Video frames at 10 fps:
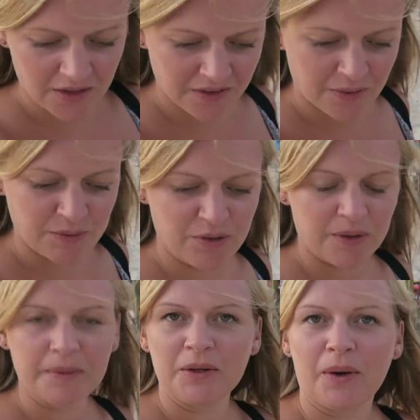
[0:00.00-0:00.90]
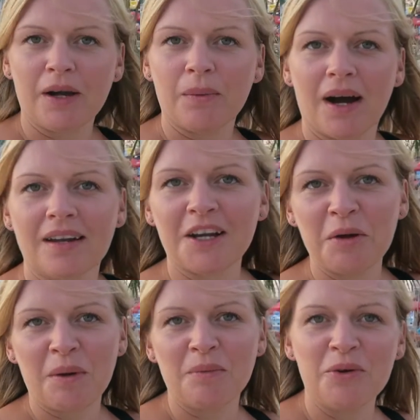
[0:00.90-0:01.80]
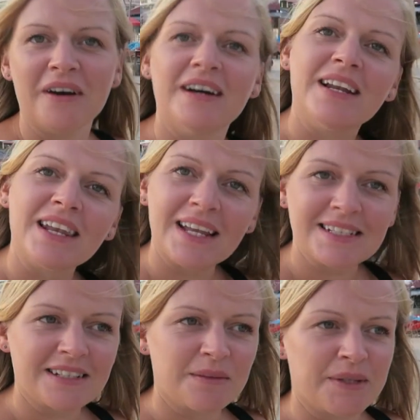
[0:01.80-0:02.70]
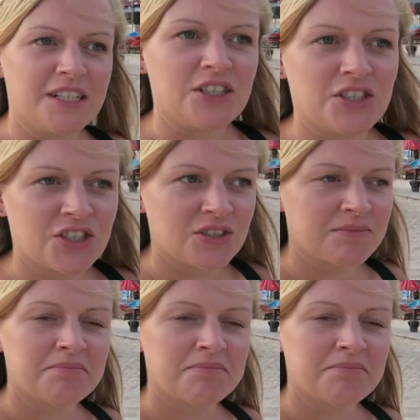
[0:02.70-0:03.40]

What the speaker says: I think it was probably quite a while ago when we were last at the beach.